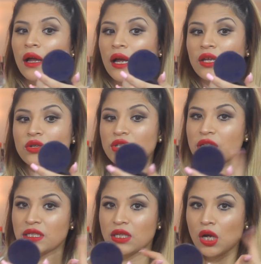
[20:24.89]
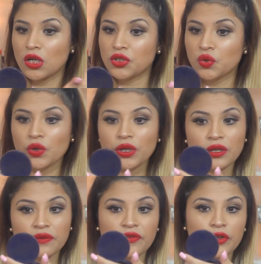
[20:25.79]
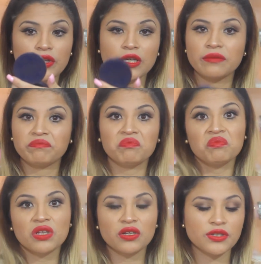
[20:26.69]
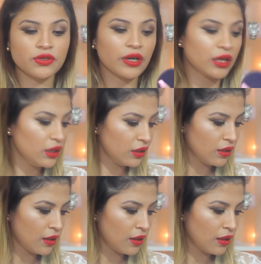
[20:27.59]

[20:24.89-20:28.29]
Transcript: I used it as a contour and I feel like it looks great.